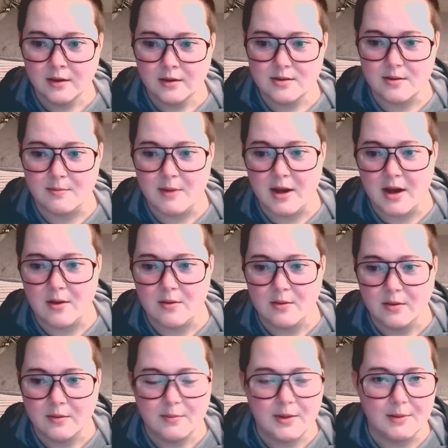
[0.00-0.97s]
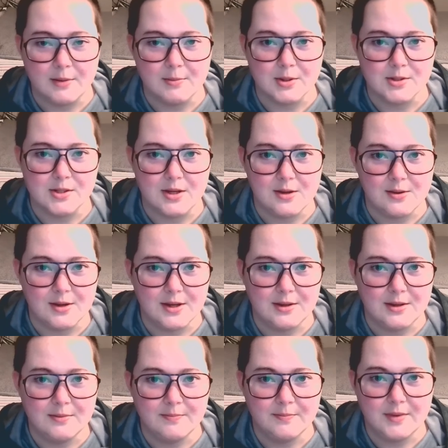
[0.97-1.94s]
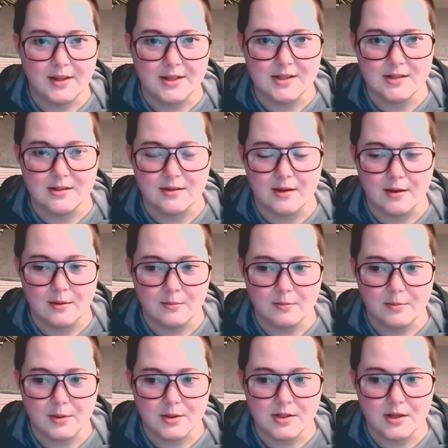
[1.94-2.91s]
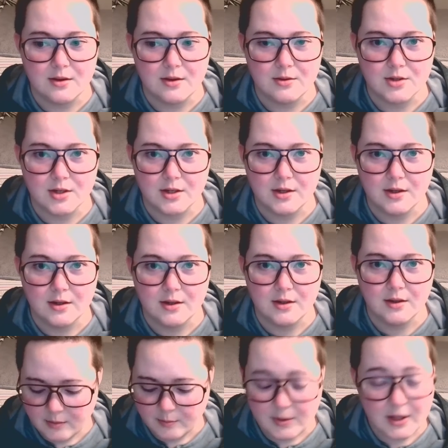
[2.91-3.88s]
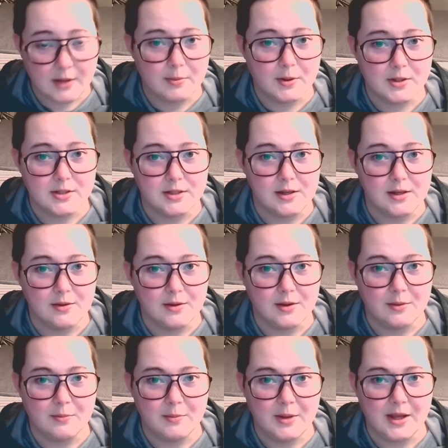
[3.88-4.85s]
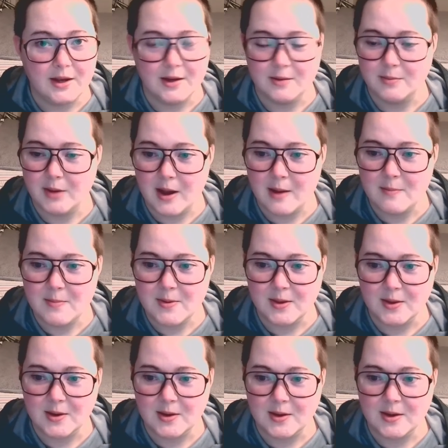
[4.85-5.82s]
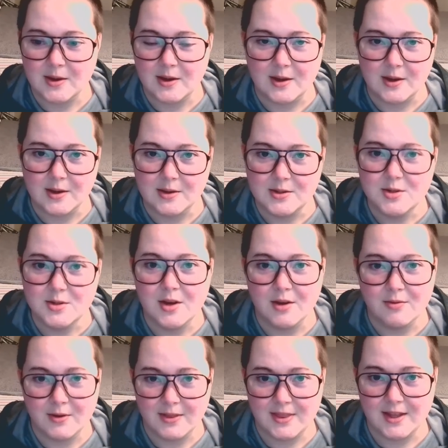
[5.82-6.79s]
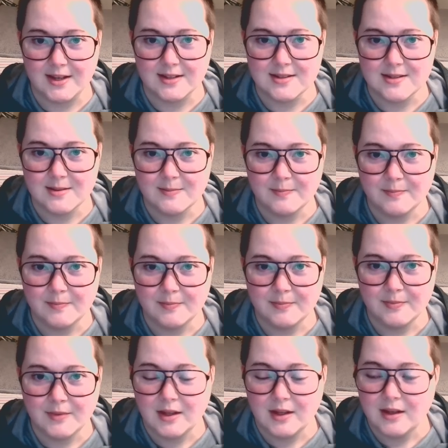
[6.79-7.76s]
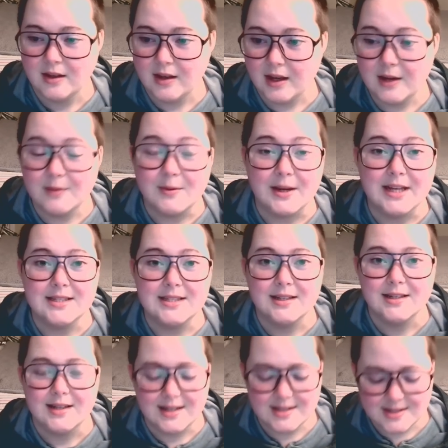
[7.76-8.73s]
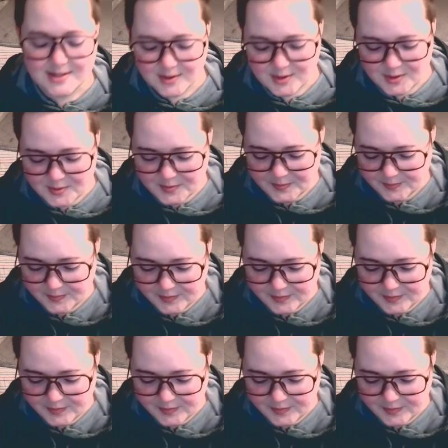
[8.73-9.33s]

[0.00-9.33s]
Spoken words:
somehow being persecuted. That's not persecution. Being persecuted and being unpopular are two different things. Anyways, and so